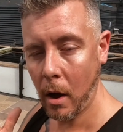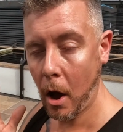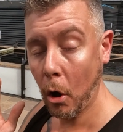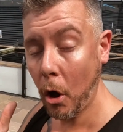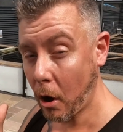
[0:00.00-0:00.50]

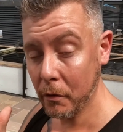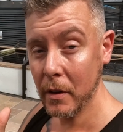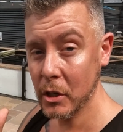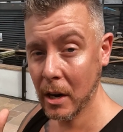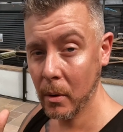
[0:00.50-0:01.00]
a lot of
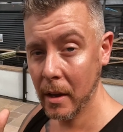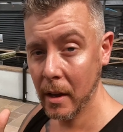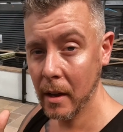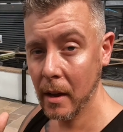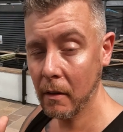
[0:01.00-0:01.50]
fish out
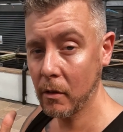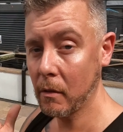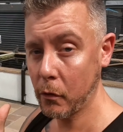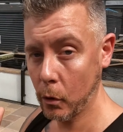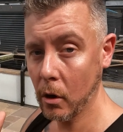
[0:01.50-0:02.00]
here. I've
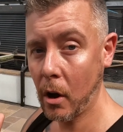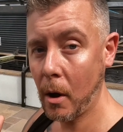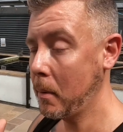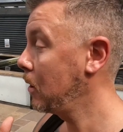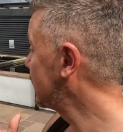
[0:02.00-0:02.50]
gone through a
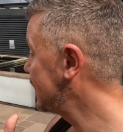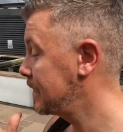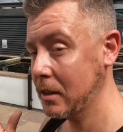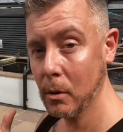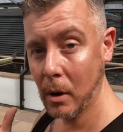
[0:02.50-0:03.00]
lot, but
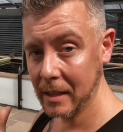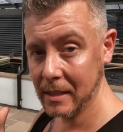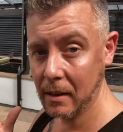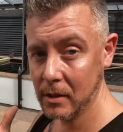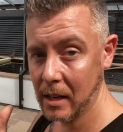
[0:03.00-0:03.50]
these are the
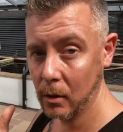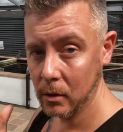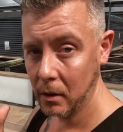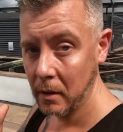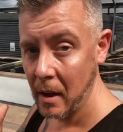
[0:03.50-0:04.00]
lads that I've
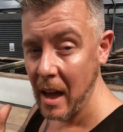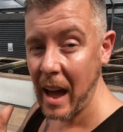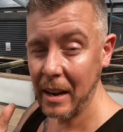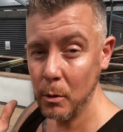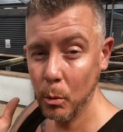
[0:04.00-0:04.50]
settled on,
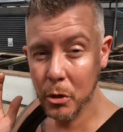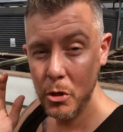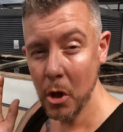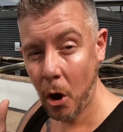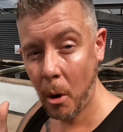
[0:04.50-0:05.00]
and you
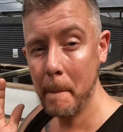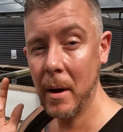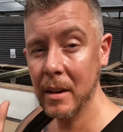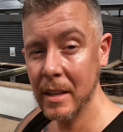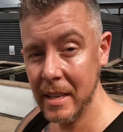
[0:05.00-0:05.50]
will not
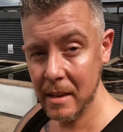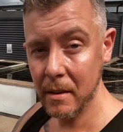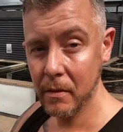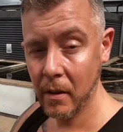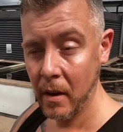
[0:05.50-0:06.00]

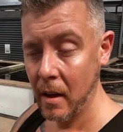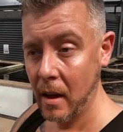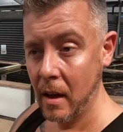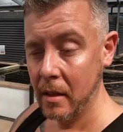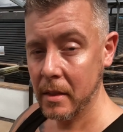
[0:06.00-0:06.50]

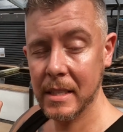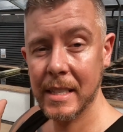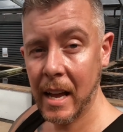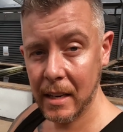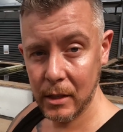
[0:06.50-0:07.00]
believe the
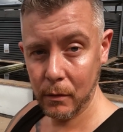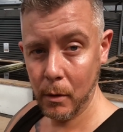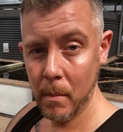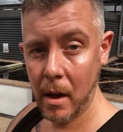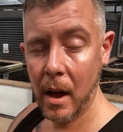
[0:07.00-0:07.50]
size of
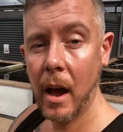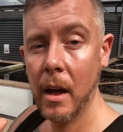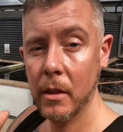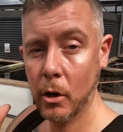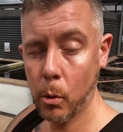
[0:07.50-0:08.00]
them,
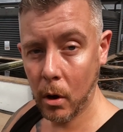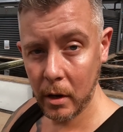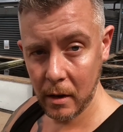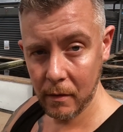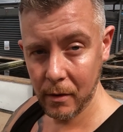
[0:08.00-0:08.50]
the
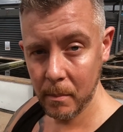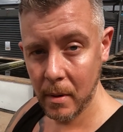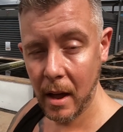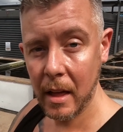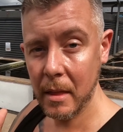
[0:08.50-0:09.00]
quality of them,
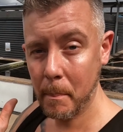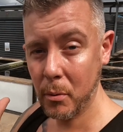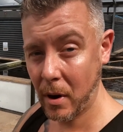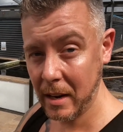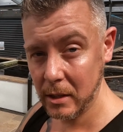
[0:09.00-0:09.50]
and the
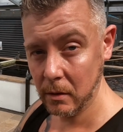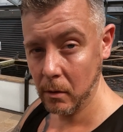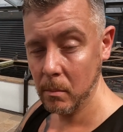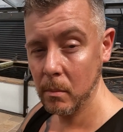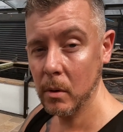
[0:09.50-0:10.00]
price of
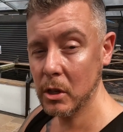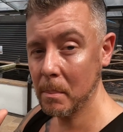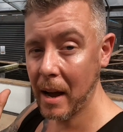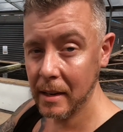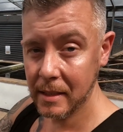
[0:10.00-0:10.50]
them, which I
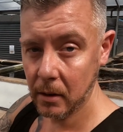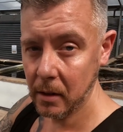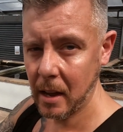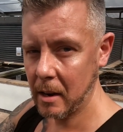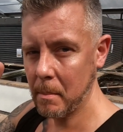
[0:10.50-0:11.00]
might tell
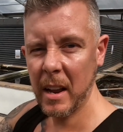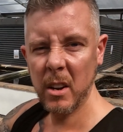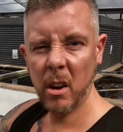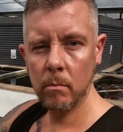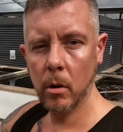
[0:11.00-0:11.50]
you then, I might
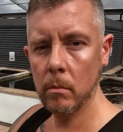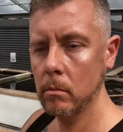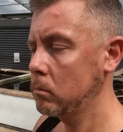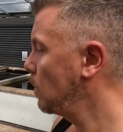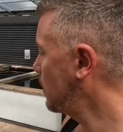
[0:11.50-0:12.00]
not, but
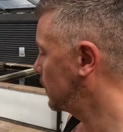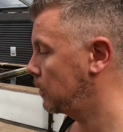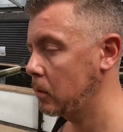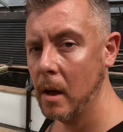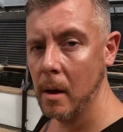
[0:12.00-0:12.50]
we might
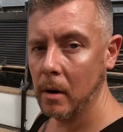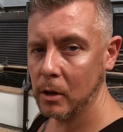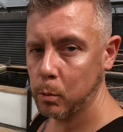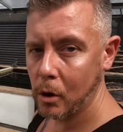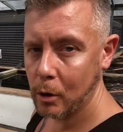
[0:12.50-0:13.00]
do
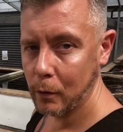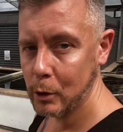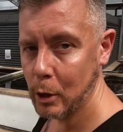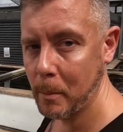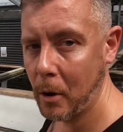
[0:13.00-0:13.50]
let's walk over
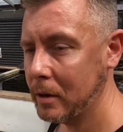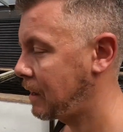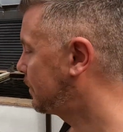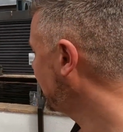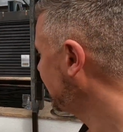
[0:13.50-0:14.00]
to the boat and have a